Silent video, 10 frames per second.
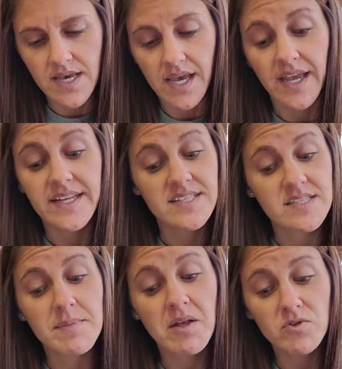I can
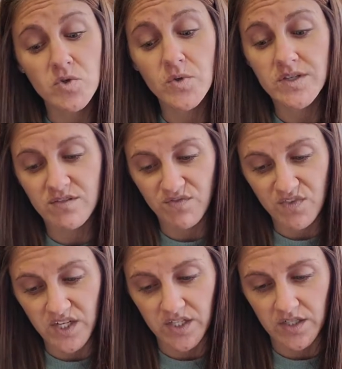smell Julia's
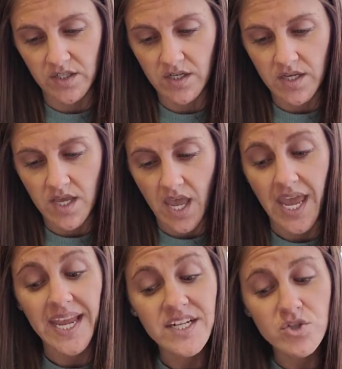fear
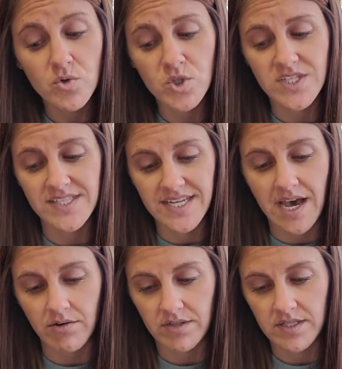and George's
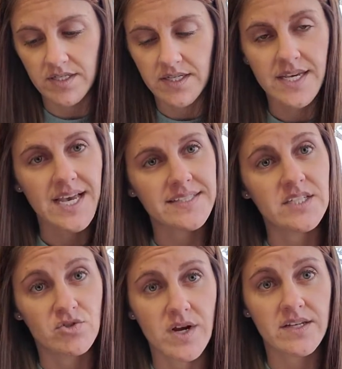doubt as he
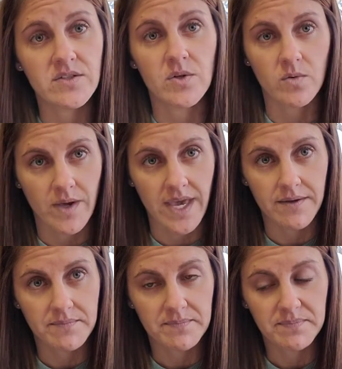drags her away.
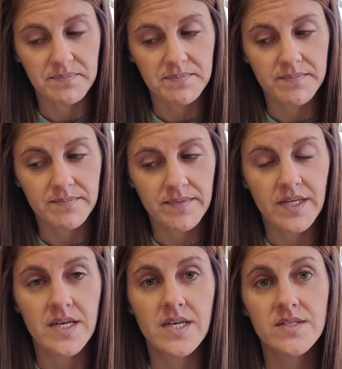
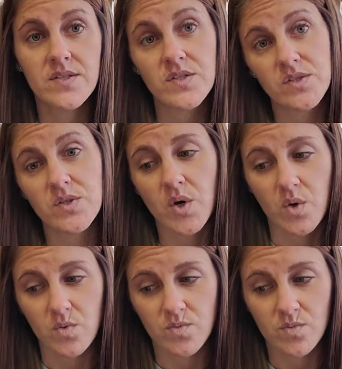
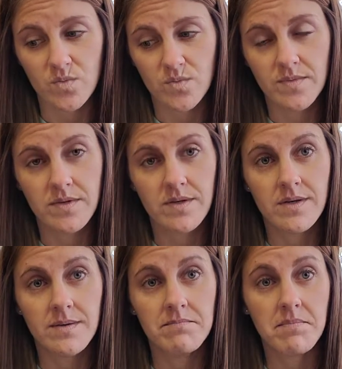So,
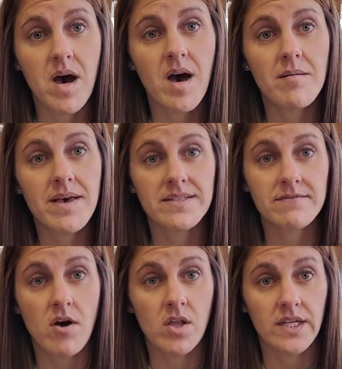Bob has
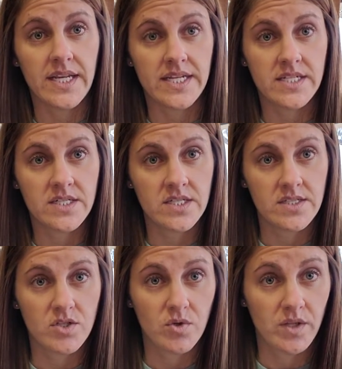fallen
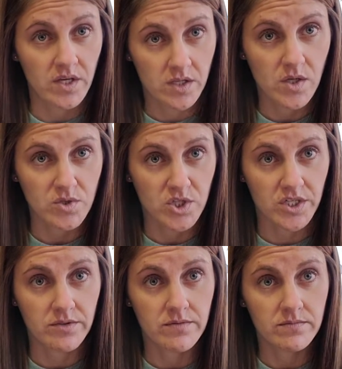into the
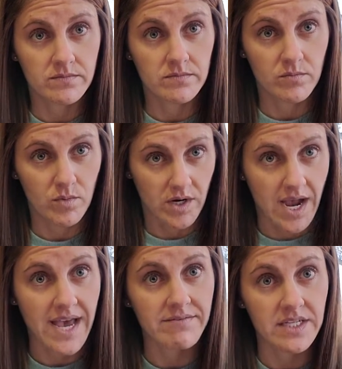enclosure where
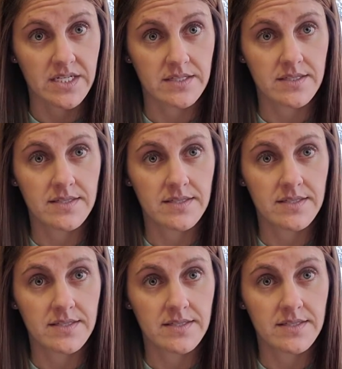Ivan is,